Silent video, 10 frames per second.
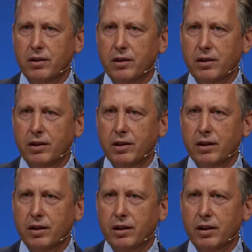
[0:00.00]

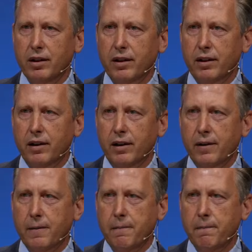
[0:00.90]

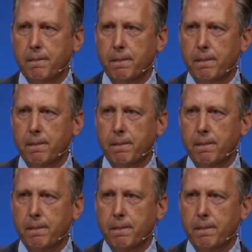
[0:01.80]
[no speech]